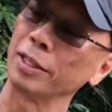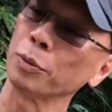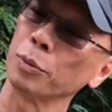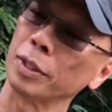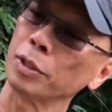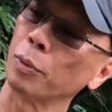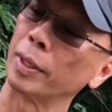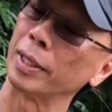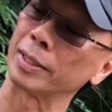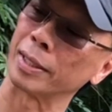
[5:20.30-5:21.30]
Yeah, this
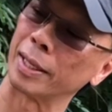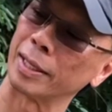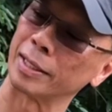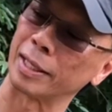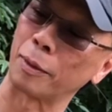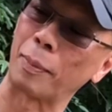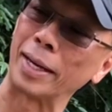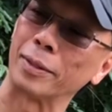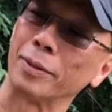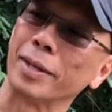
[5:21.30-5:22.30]
one is an
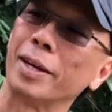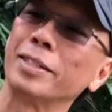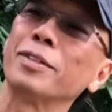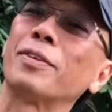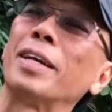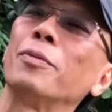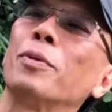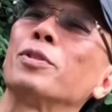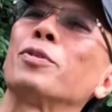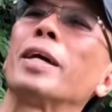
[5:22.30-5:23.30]
albino. Oh, he's
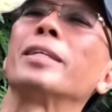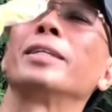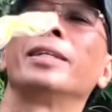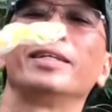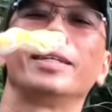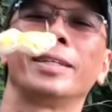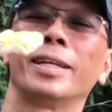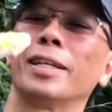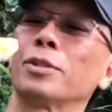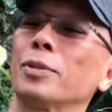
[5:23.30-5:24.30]
fine. He won't strike.
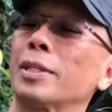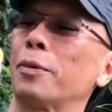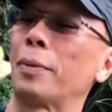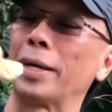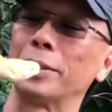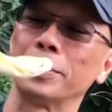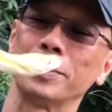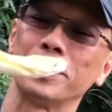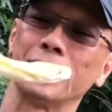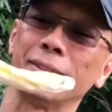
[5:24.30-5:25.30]
Yeah, this one's an
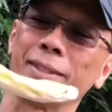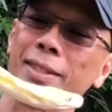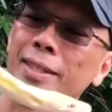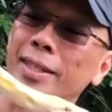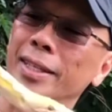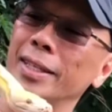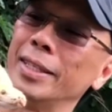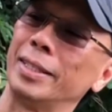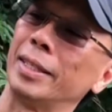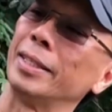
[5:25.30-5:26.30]
albino.
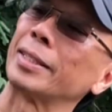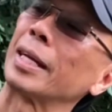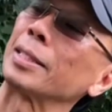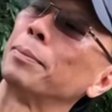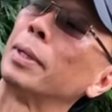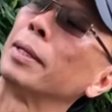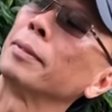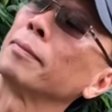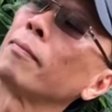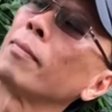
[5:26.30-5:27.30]
He's got
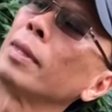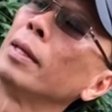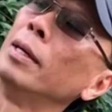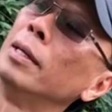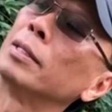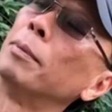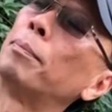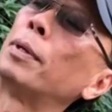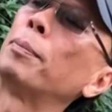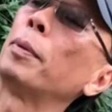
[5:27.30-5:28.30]
some
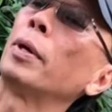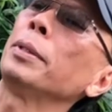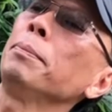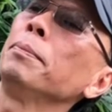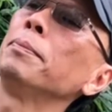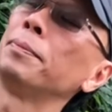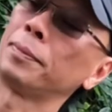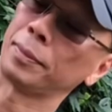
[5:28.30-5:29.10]
some purple on him.